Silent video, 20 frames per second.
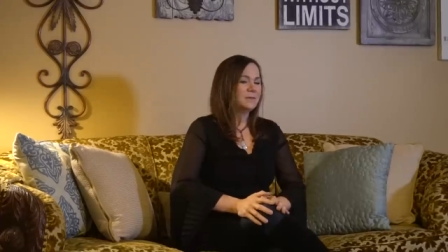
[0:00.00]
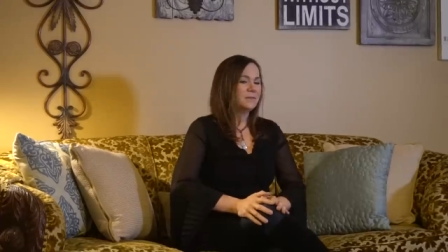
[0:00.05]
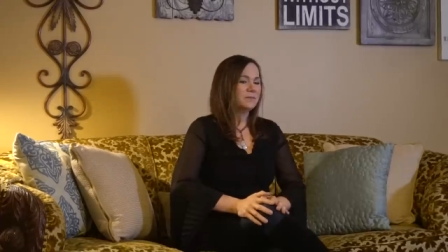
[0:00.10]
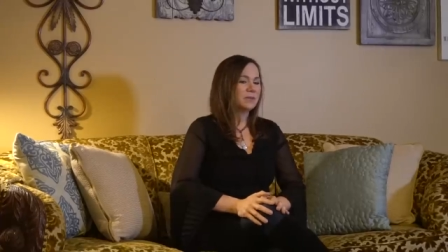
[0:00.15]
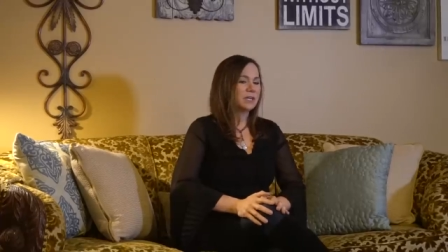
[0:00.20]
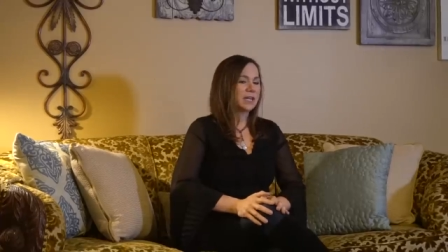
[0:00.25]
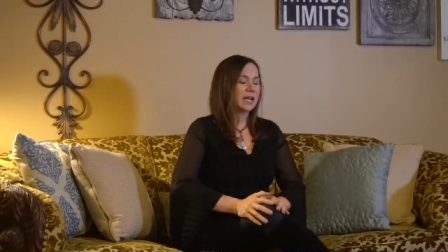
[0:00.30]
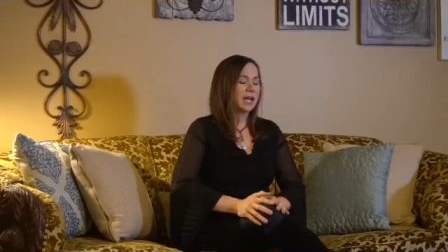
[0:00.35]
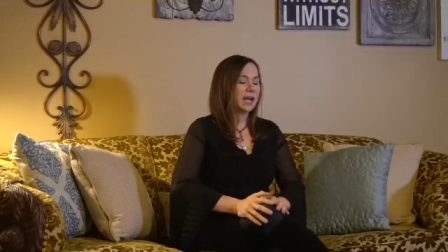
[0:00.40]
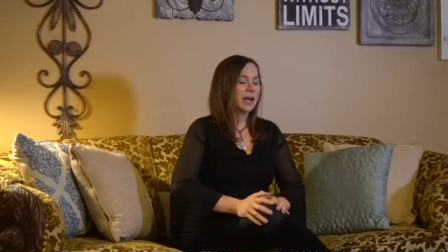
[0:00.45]

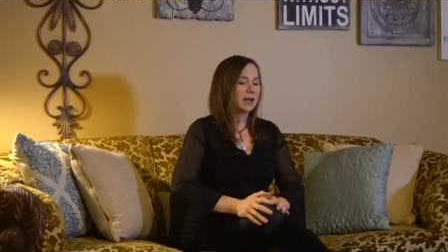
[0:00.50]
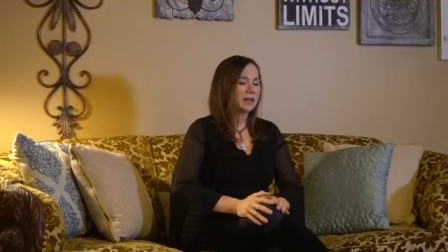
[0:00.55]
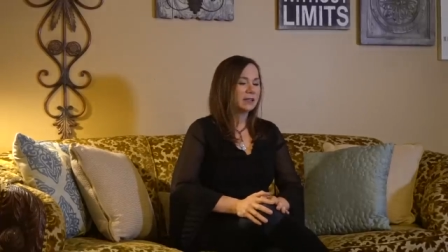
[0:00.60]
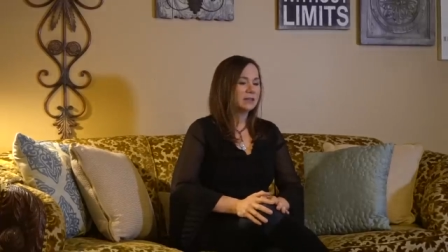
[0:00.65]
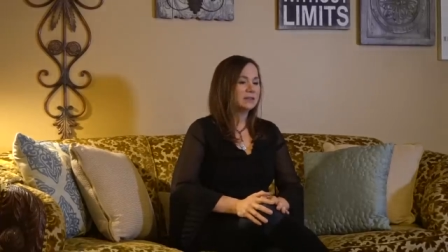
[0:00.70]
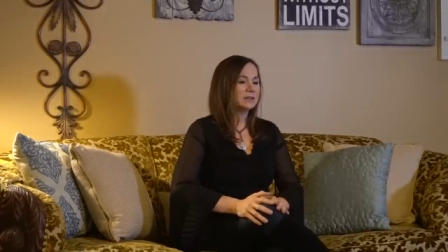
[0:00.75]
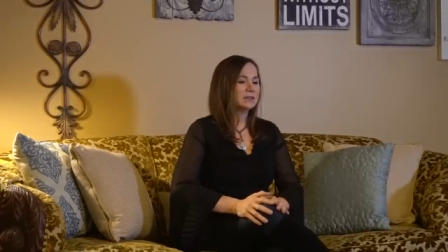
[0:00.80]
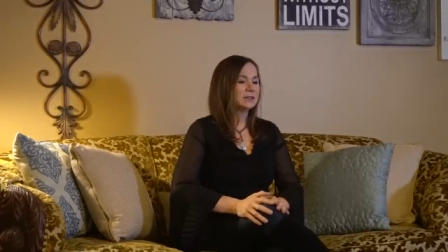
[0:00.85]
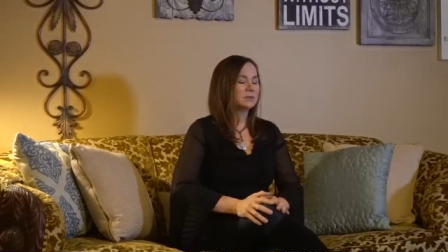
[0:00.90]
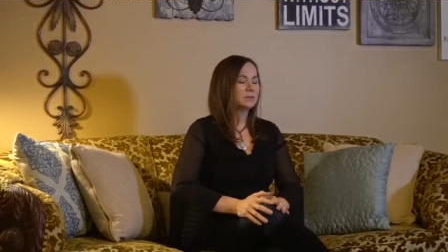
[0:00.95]
But I
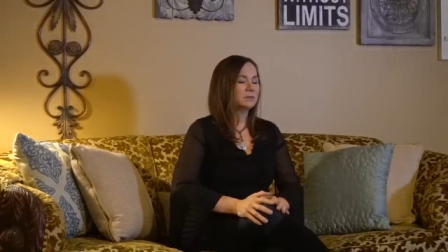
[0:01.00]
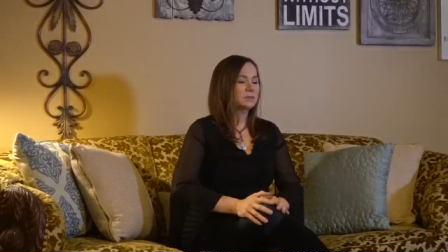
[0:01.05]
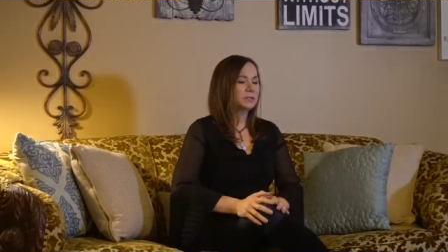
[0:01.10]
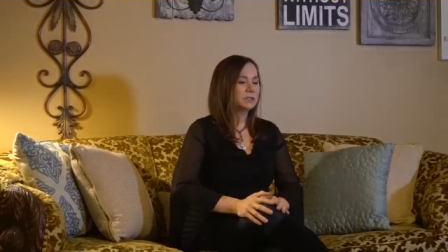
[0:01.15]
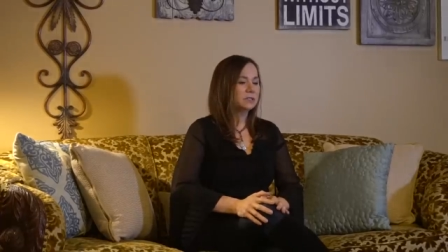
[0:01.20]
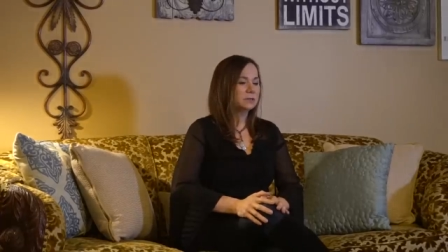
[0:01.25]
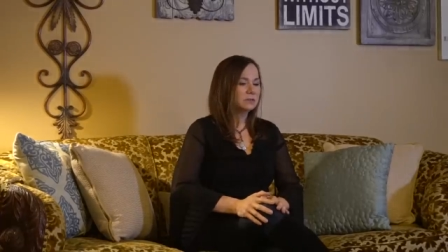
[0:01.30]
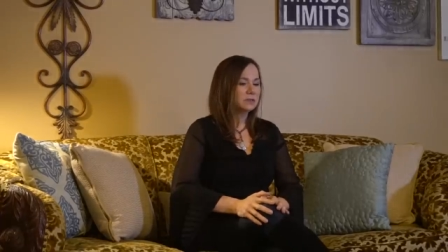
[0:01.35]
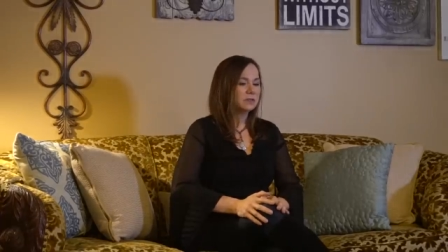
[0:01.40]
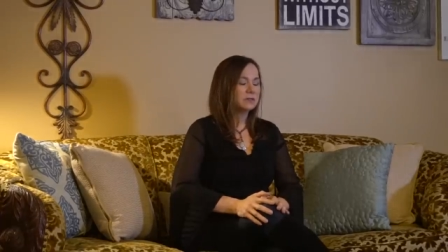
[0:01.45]
had this
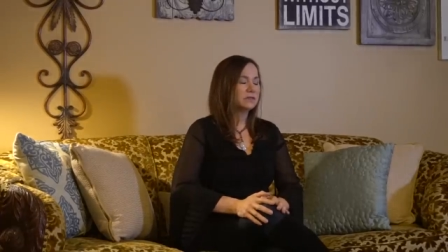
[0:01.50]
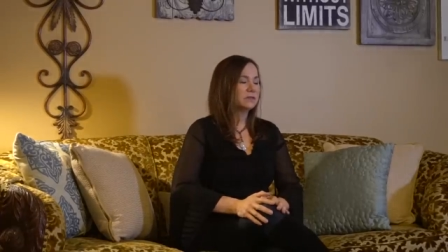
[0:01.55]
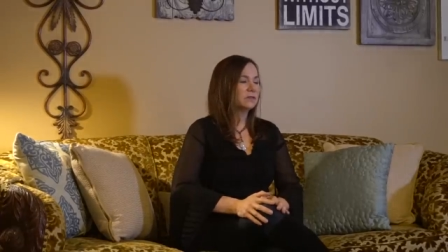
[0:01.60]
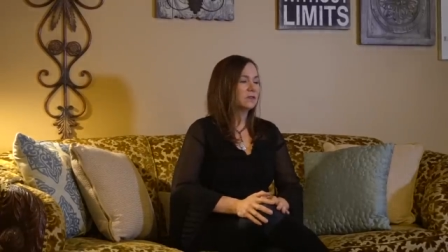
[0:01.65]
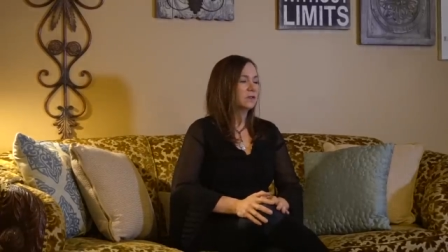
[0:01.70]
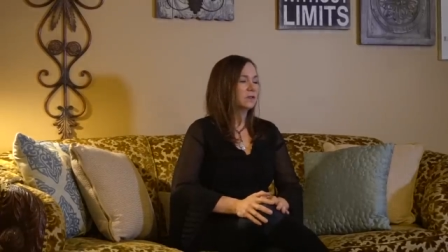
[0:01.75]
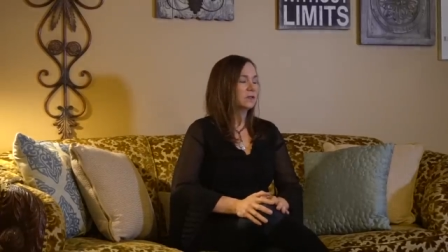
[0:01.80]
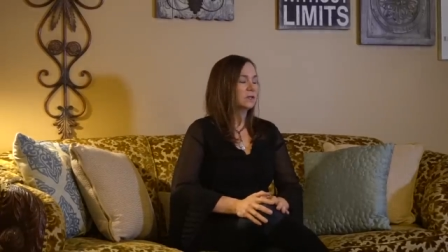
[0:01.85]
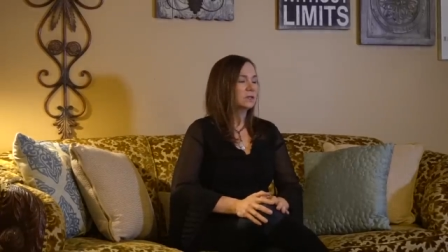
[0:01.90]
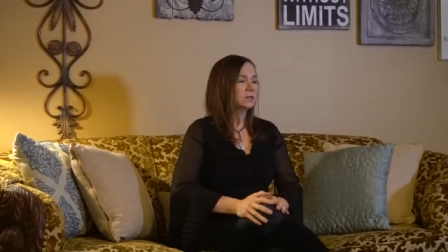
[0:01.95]

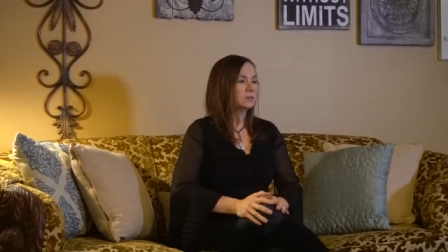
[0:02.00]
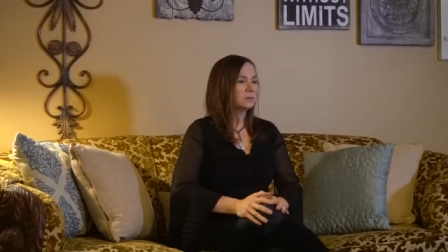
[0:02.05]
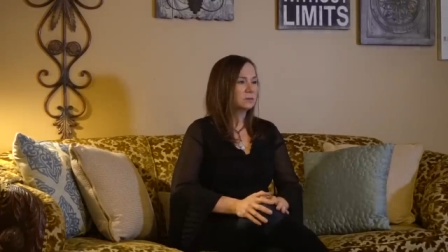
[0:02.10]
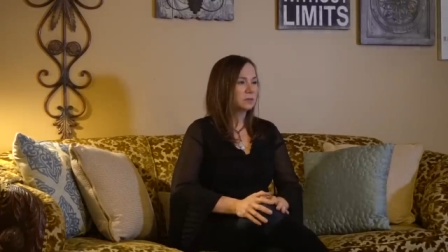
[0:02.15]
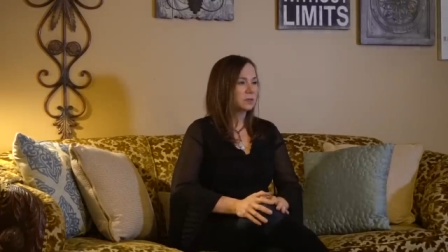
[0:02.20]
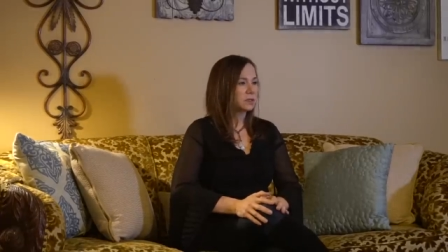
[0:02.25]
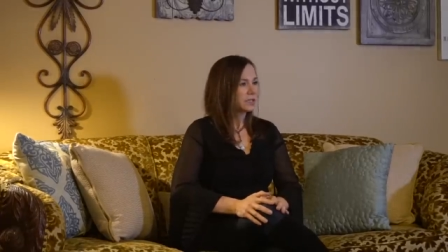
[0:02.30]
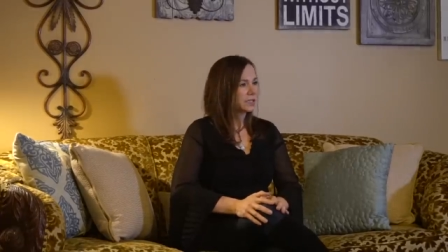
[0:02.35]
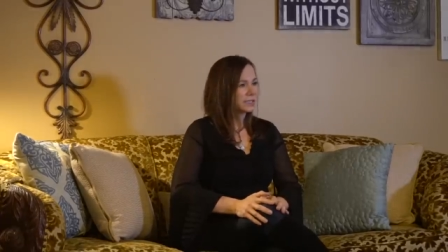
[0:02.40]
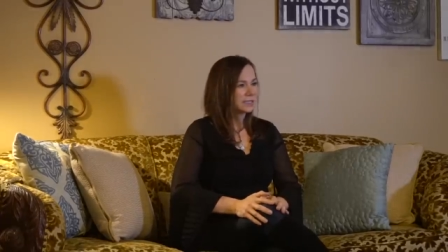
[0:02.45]
beautiful,
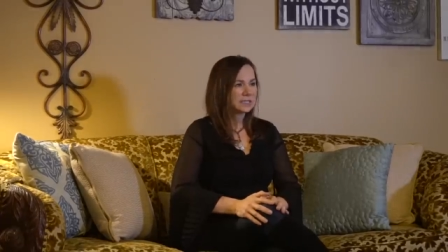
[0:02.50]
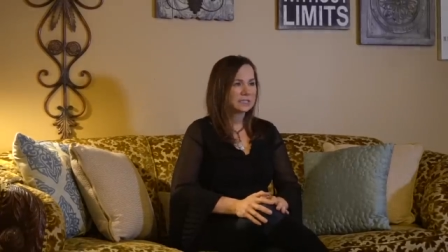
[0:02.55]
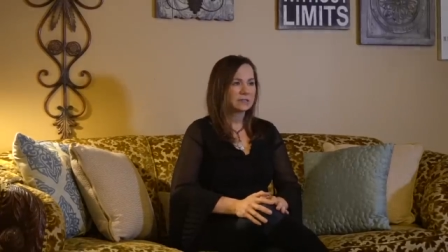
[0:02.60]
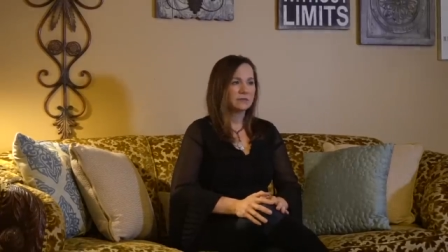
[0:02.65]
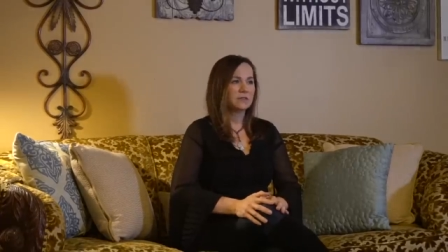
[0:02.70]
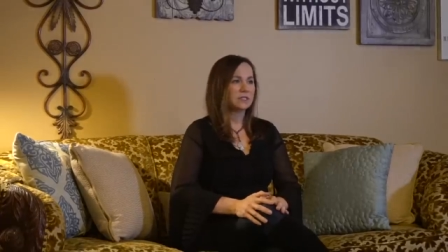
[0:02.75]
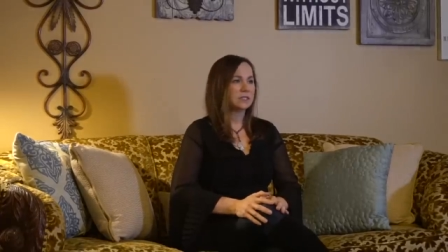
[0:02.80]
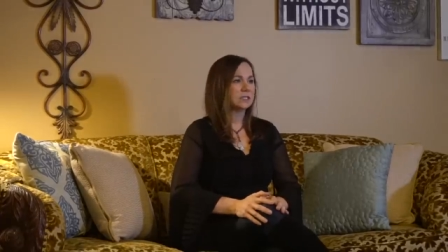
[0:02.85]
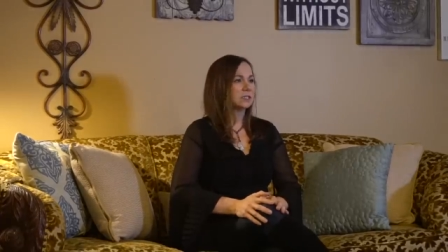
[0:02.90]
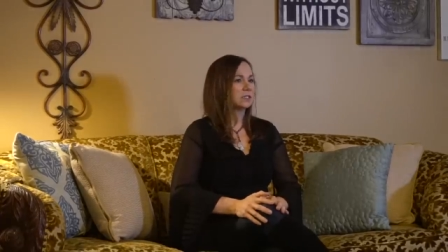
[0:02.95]

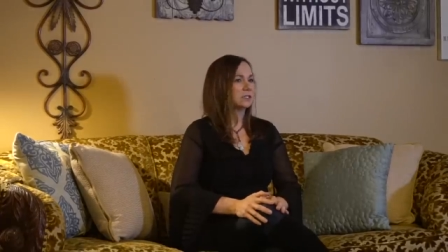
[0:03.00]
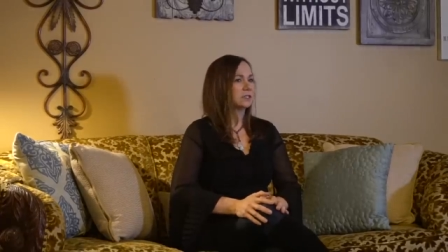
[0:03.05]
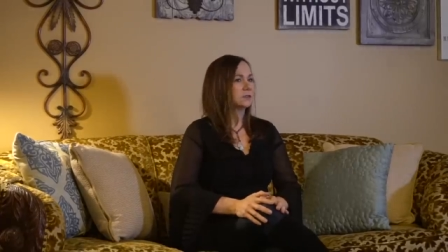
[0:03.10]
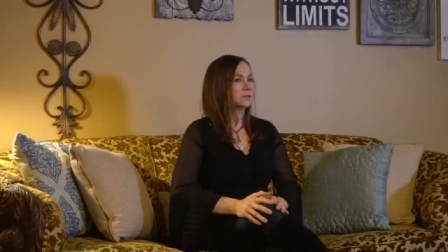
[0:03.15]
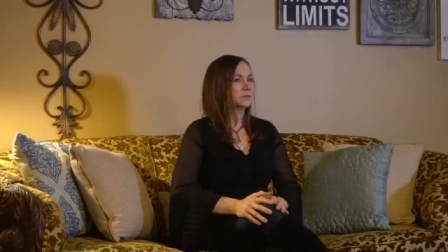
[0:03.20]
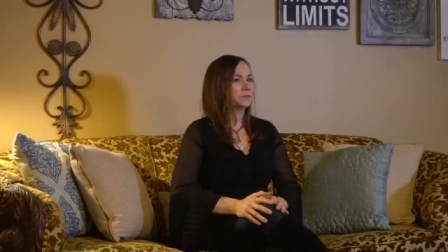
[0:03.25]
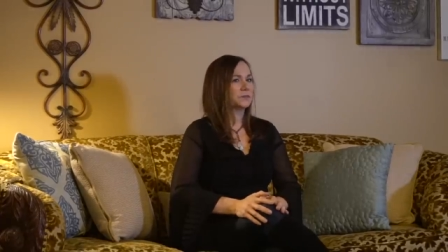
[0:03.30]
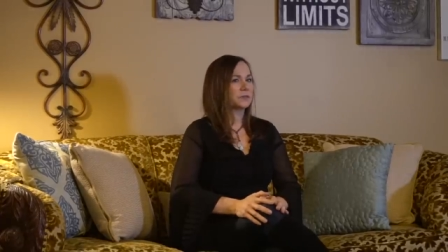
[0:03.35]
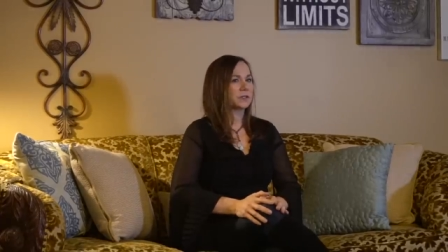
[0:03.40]
blissful,